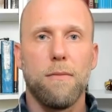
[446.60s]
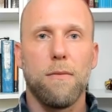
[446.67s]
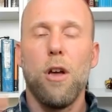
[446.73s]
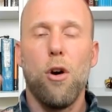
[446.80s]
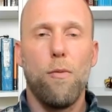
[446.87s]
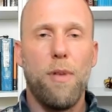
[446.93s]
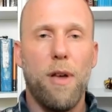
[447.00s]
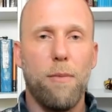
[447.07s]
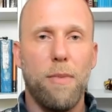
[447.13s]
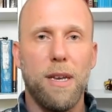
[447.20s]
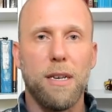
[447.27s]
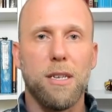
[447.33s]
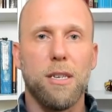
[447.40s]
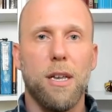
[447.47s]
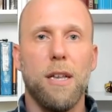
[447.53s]
Hope that
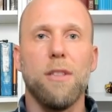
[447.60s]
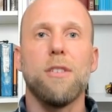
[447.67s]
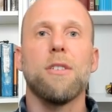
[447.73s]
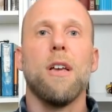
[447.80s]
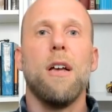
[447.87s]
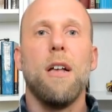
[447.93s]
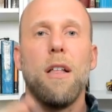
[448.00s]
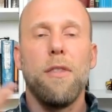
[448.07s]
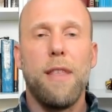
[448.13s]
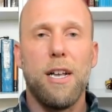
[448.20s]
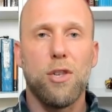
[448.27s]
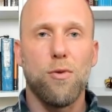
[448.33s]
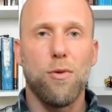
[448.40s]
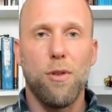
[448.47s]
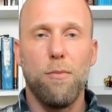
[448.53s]
makes sense.
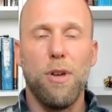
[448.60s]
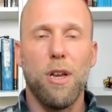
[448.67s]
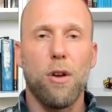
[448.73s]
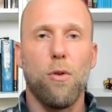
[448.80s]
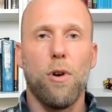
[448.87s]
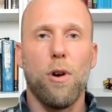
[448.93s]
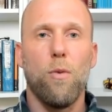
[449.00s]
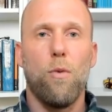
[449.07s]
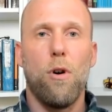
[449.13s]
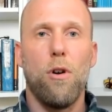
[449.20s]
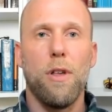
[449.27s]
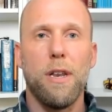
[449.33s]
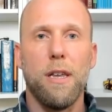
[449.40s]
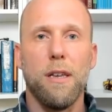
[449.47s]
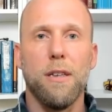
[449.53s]
That's what the Bitcoin
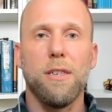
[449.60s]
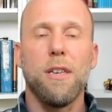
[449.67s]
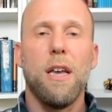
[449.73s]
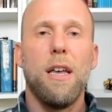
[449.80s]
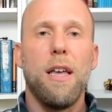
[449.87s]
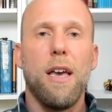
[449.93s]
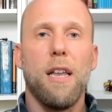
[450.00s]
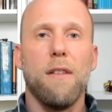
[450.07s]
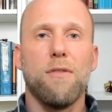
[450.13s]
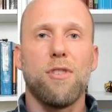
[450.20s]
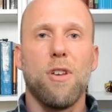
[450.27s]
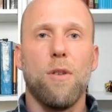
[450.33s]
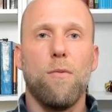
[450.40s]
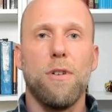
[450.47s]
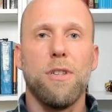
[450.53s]
wallet is. And if
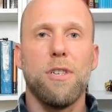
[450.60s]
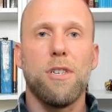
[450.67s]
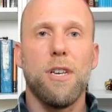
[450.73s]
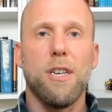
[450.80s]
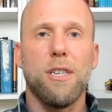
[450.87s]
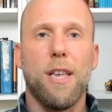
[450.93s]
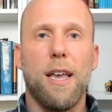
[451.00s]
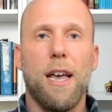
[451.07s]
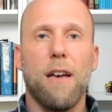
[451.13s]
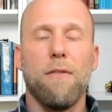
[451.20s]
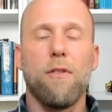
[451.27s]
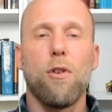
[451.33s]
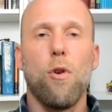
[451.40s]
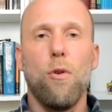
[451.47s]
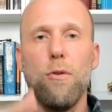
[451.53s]
someone says they have
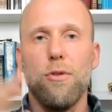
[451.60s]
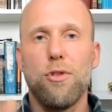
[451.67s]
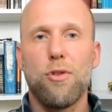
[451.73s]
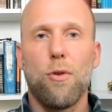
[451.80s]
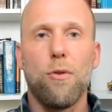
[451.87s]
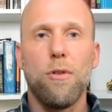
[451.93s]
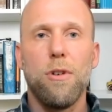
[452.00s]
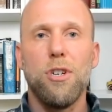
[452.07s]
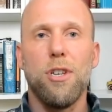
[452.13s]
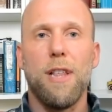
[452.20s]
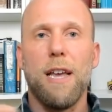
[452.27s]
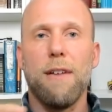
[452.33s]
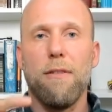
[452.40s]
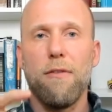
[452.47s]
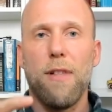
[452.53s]
cold storage and
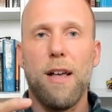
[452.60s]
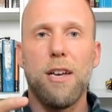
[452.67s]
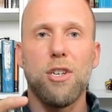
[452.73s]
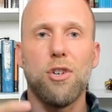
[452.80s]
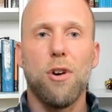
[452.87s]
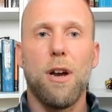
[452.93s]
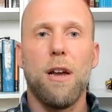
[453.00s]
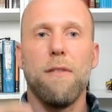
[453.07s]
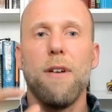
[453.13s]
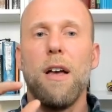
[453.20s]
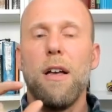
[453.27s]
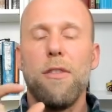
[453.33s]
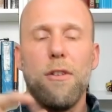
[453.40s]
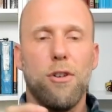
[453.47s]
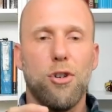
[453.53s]
they have a flash drive,
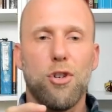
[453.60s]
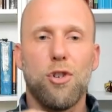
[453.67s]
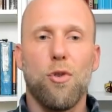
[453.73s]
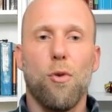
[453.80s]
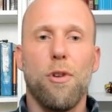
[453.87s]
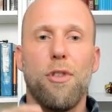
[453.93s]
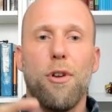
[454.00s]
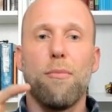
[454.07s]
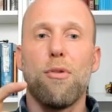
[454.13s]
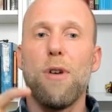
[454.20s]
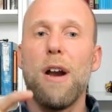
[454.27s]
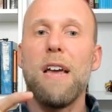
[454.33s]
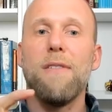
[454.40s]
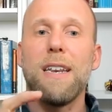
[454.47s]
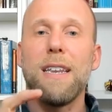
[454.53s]
they're just storing their
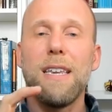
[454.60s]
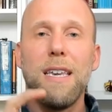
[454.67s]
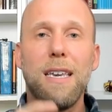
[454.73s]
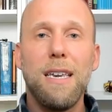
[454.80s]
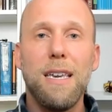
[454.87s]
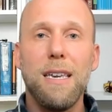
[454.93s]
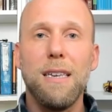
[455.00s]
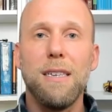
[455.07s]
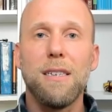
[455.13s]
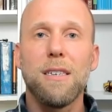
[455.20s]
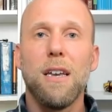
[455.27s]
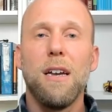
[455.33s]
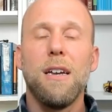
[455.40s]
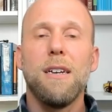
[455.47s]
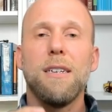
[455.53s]
private keys
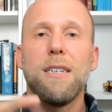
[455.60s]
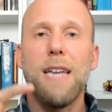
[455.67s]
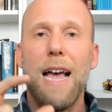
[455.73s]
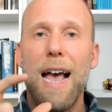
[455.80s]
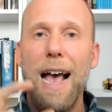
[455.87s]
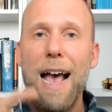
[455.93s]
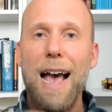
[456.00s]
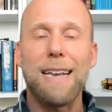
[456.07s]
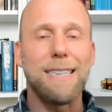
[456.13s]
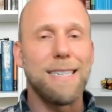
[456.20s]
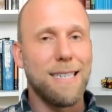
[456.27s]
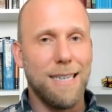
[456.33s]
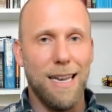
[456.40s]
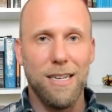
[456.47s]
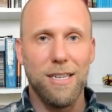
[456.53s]
to
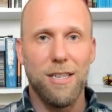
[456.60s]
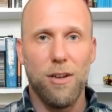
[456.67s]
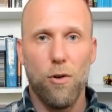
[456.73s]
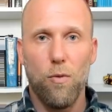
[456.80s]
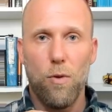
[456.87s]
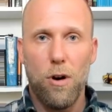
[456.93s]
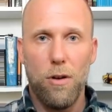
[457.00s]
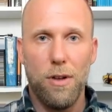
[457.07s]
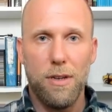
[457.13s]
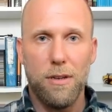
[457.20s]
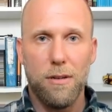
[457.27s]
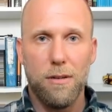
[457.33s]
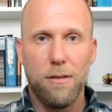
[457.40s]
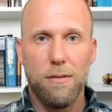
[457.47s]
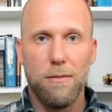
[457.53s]
access their wallet